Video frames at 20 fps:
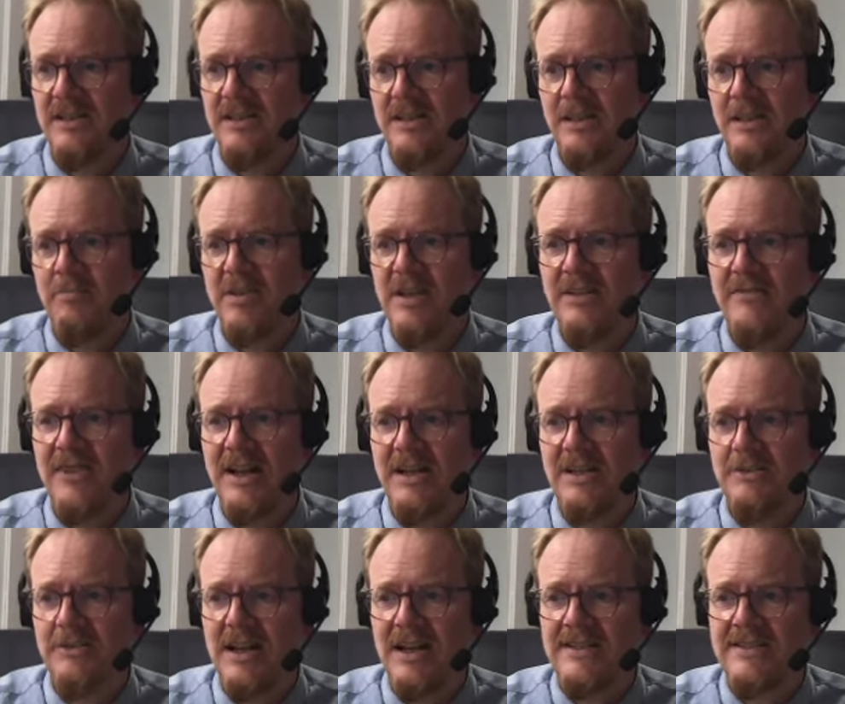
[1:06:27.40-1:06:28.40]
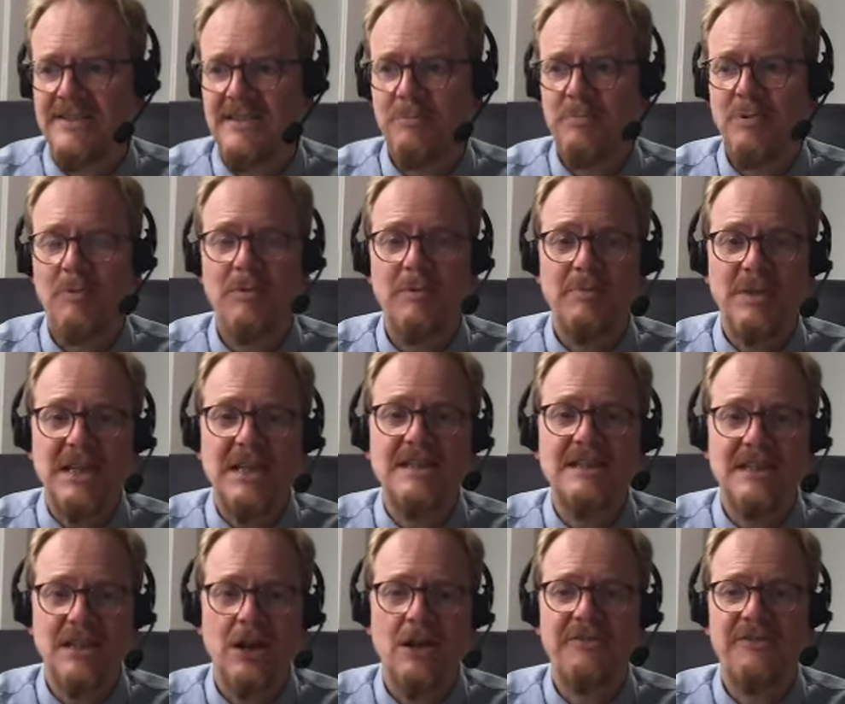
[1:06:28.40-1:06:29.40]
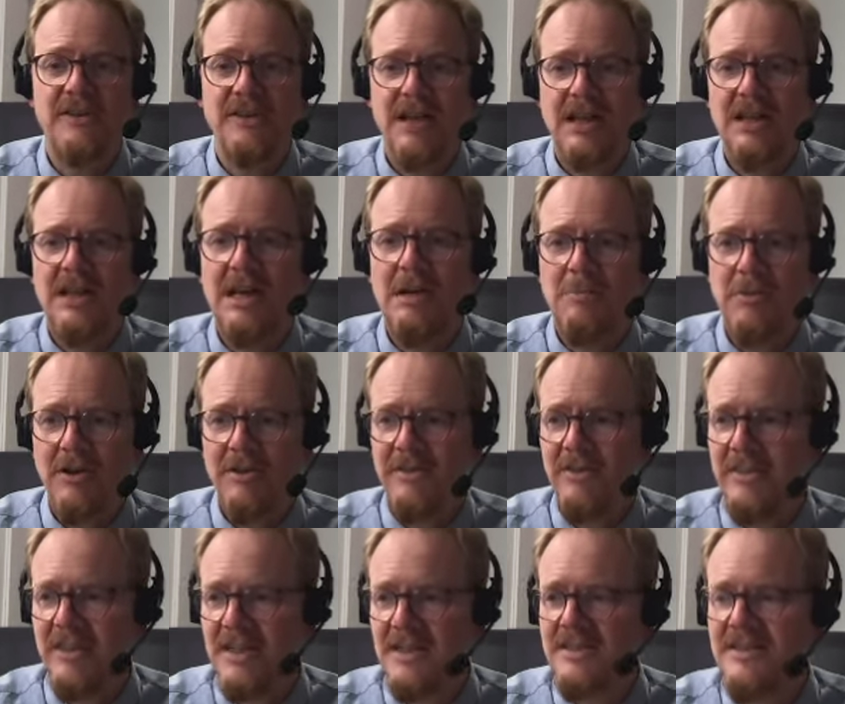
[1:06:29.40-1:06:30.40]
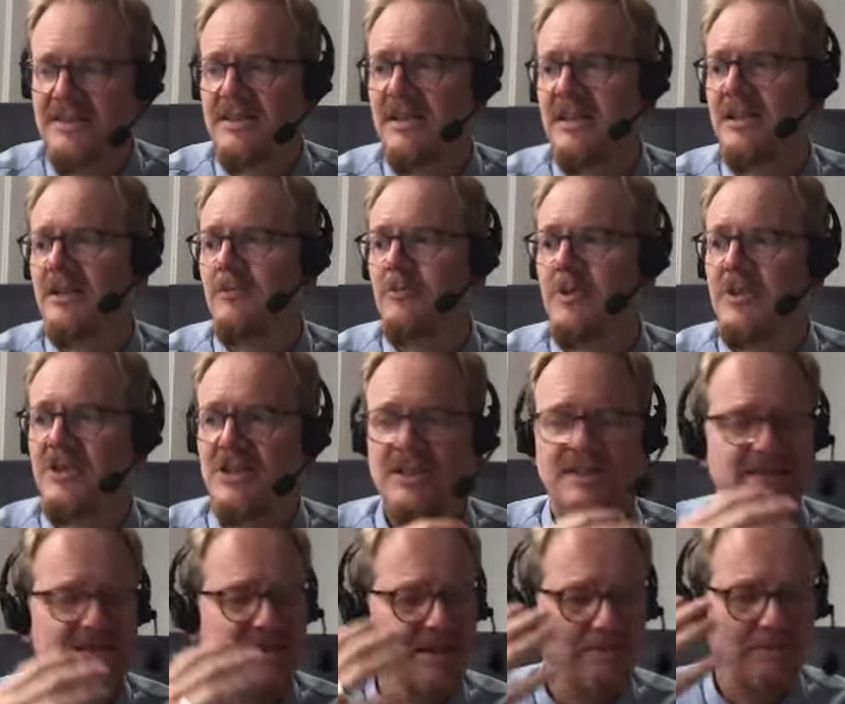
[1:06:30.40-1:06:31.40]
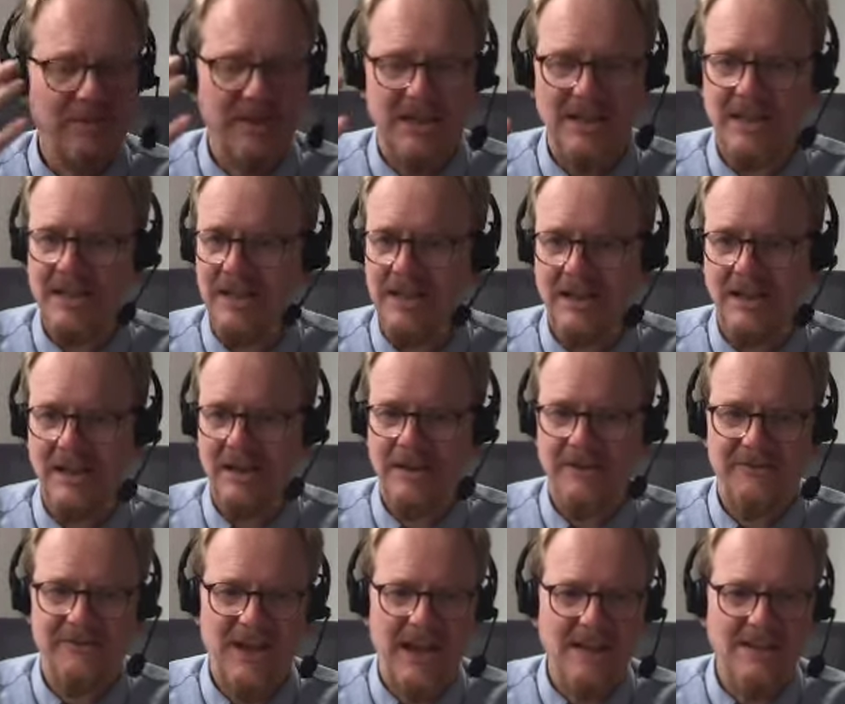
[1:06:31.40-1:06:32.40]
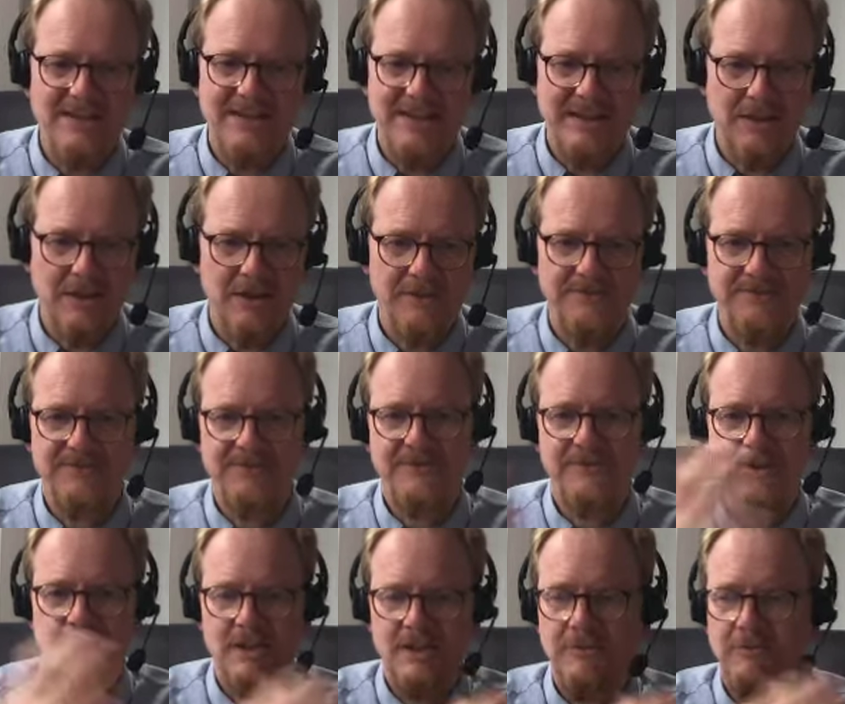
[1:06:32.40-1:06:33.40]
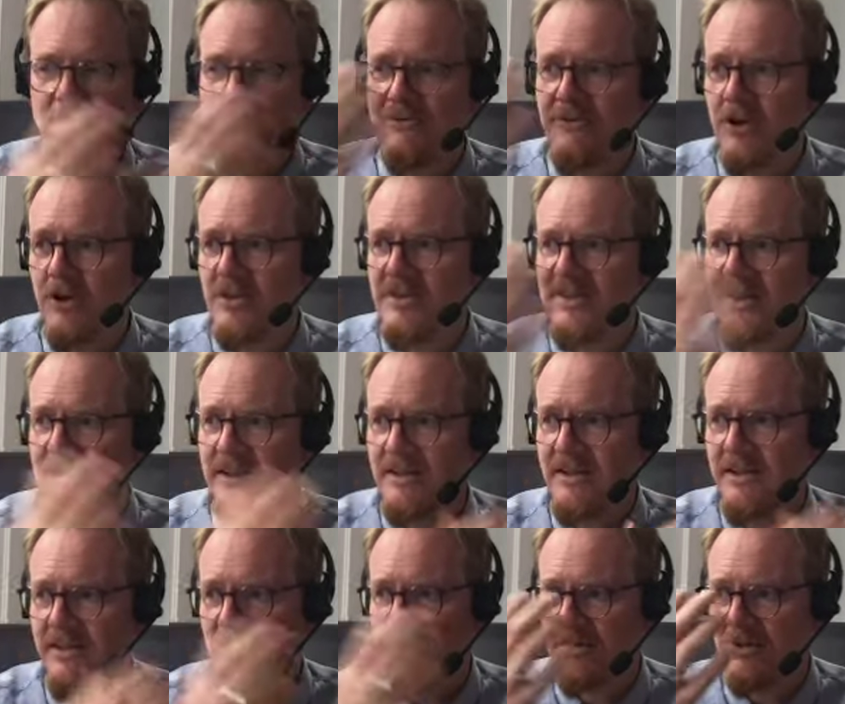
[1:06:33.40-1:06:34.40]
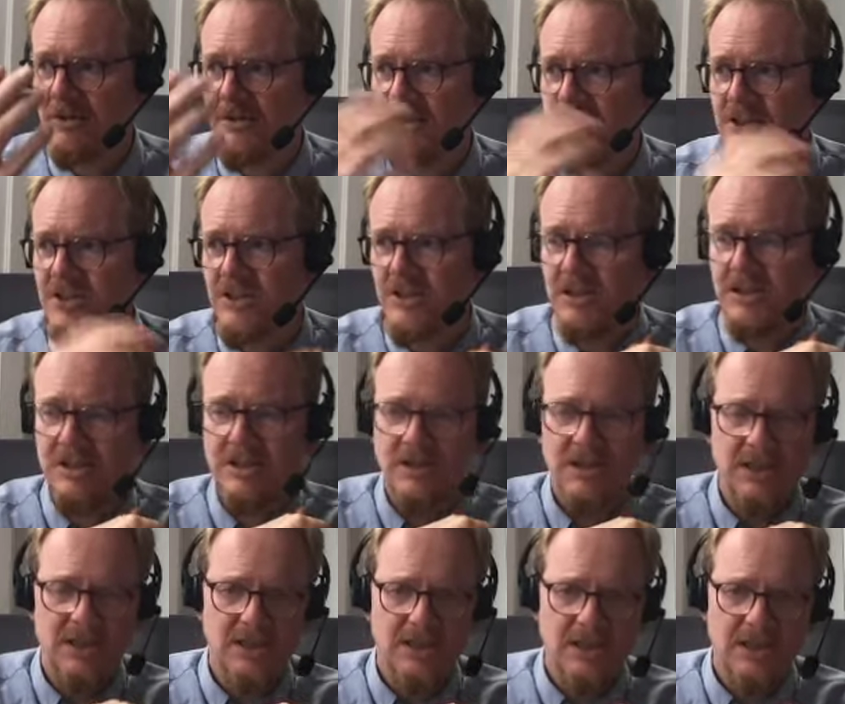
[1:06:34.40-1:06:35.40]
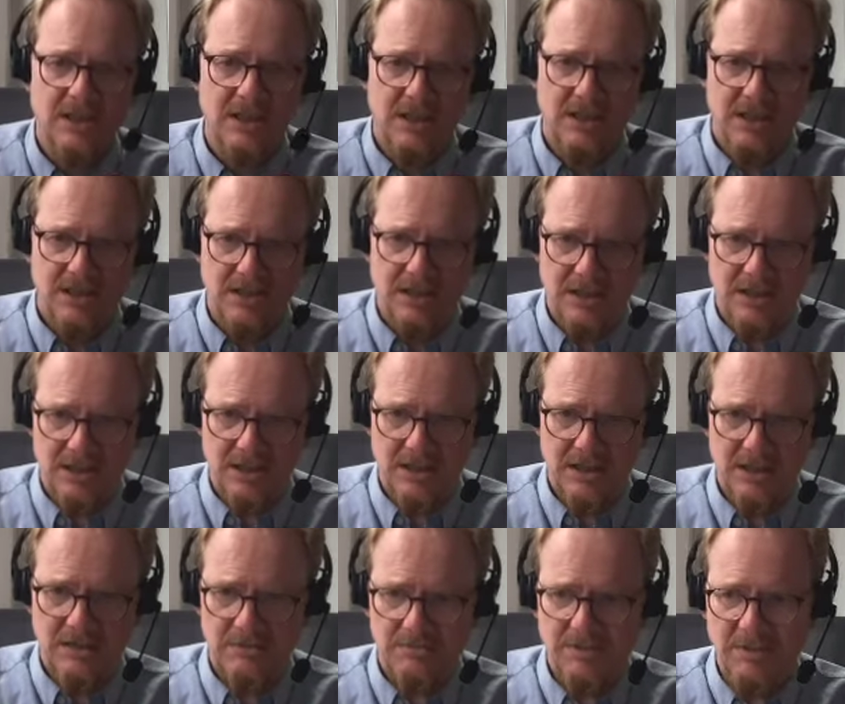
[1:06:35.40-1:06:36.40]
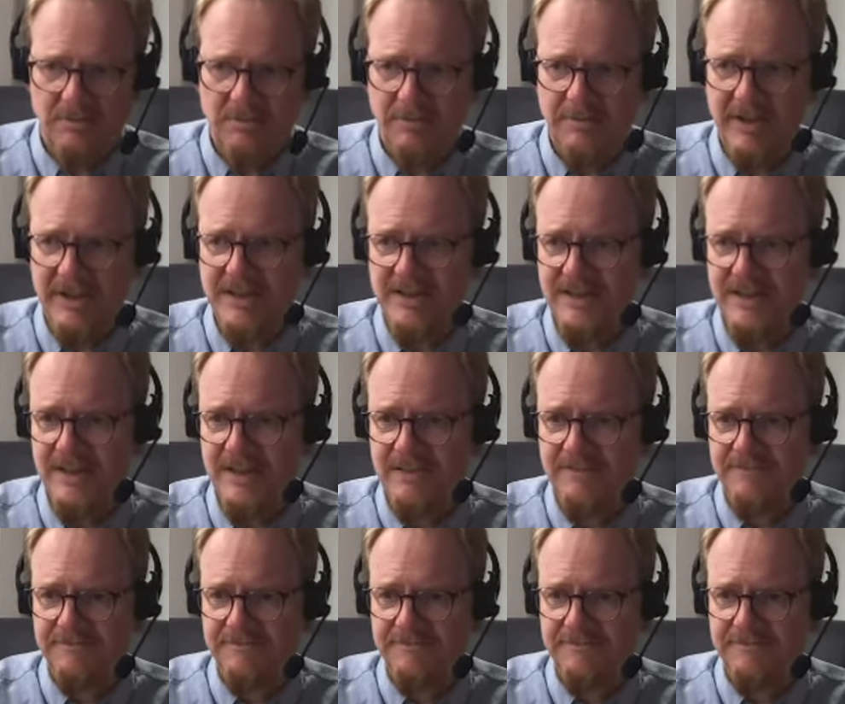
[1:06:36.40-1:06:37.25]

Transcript: the p-value as the probability of the null hypothesis, which is simply a fallacy of reversing the conditional probability,